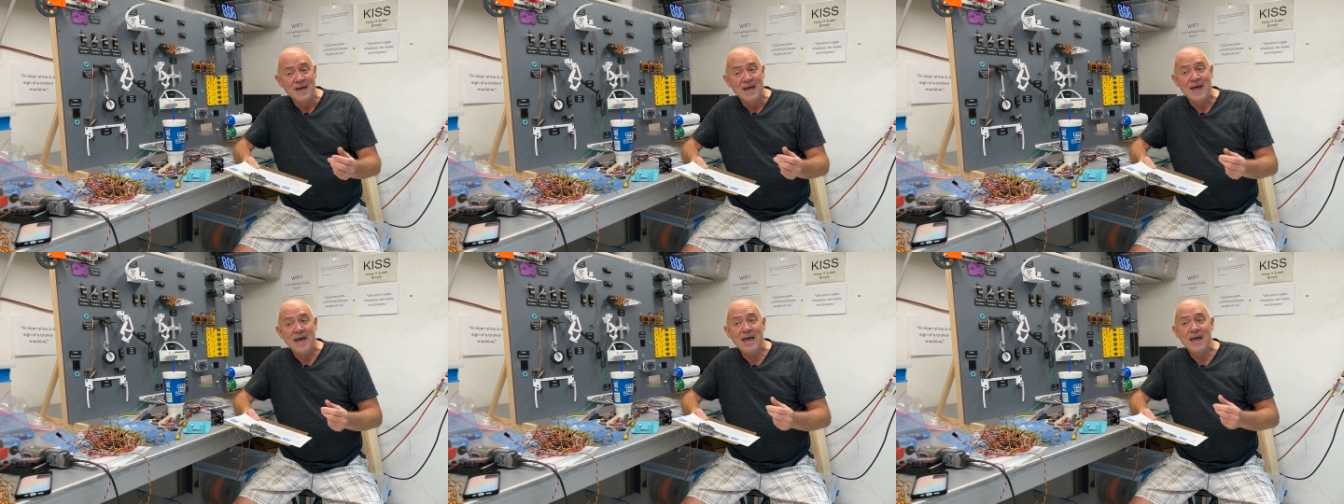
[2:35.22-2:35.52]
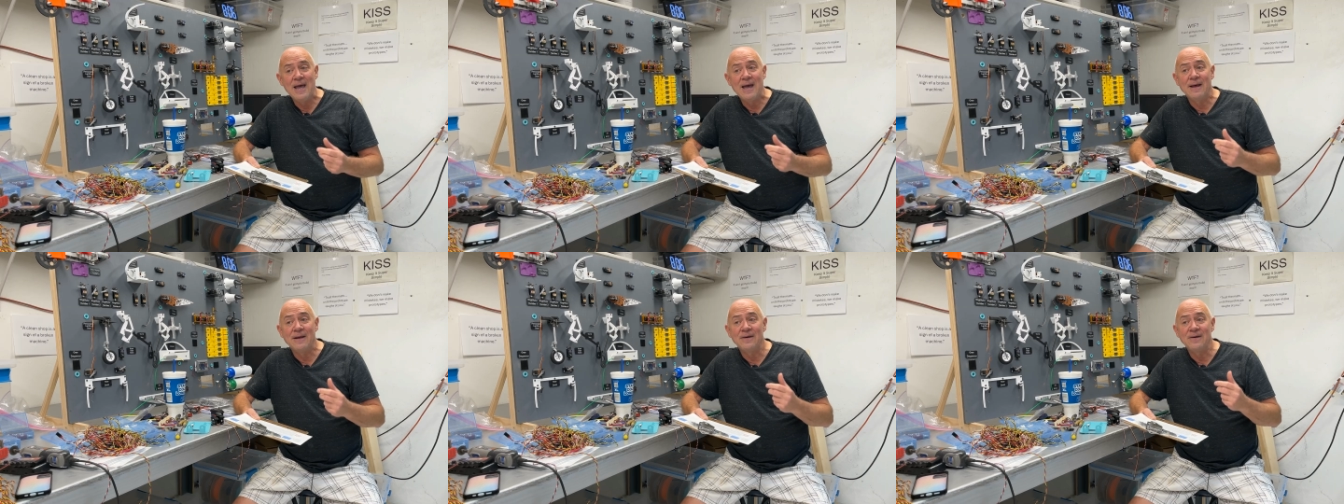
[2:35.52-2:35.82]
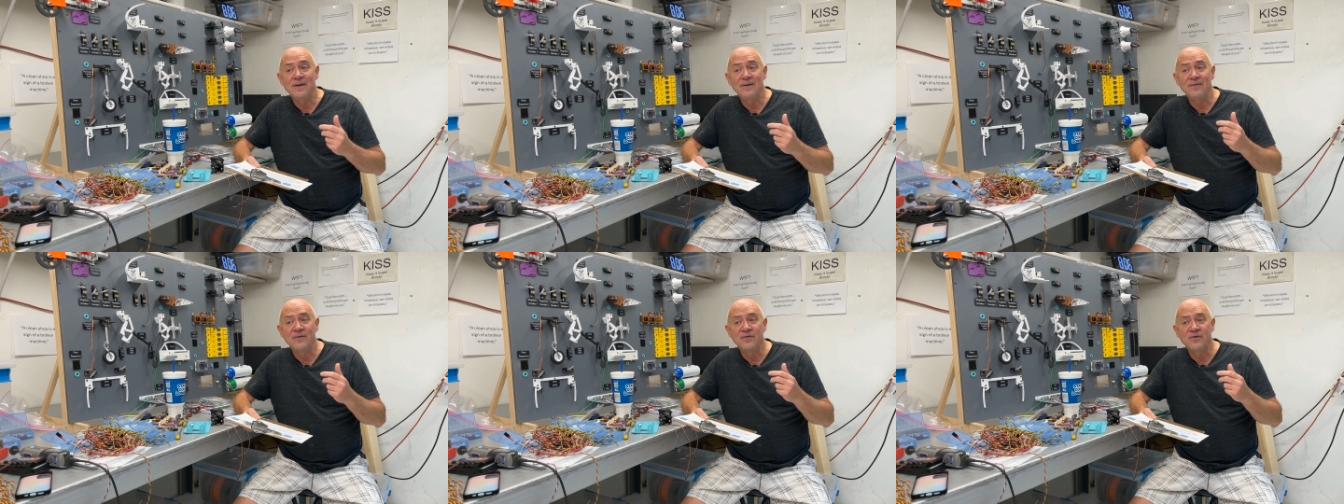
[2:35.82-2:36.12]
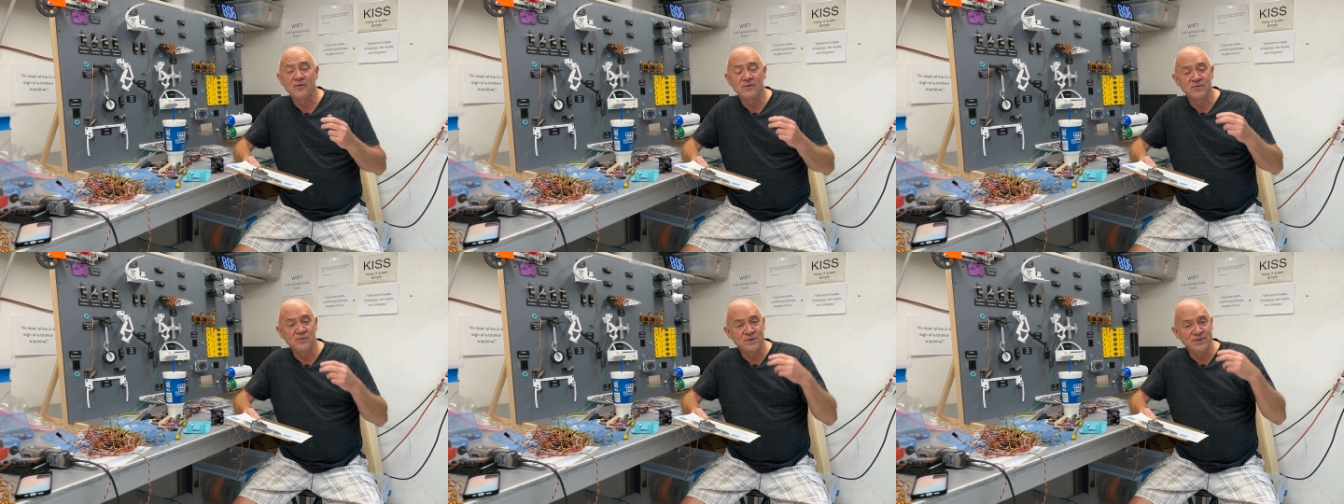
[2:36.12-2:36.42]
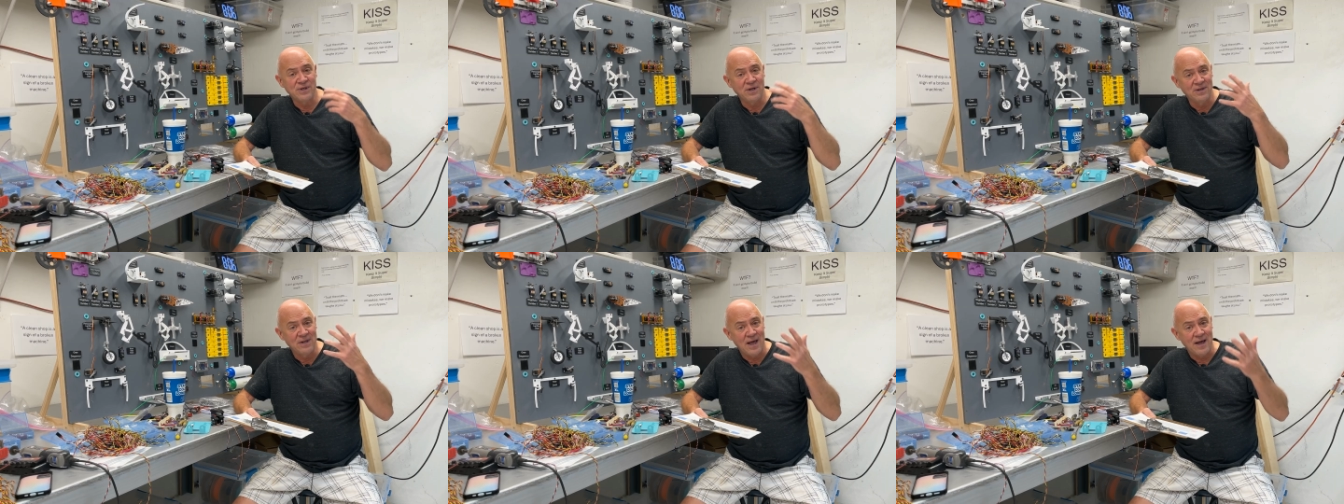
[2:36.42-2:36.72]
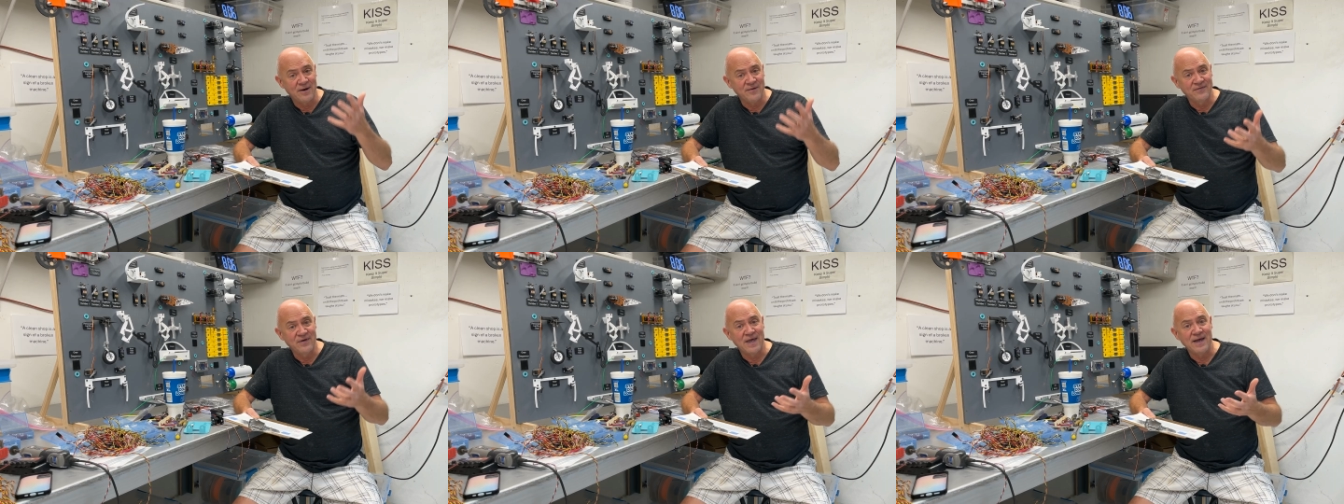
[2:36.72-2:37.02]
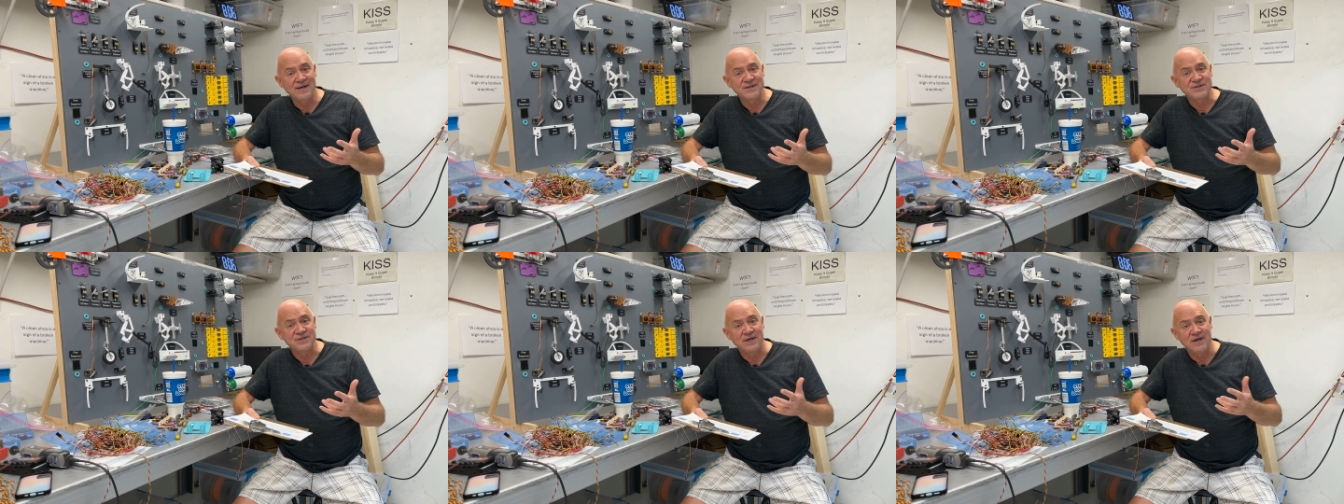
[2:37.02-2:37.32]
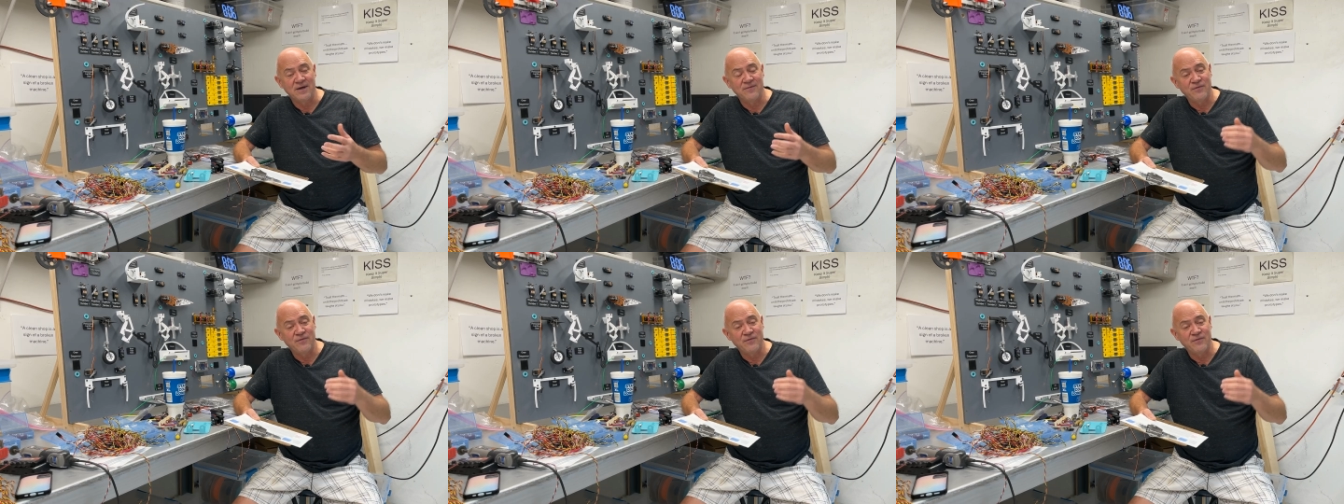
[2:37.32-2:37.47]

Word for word: And there was a lot of guessing.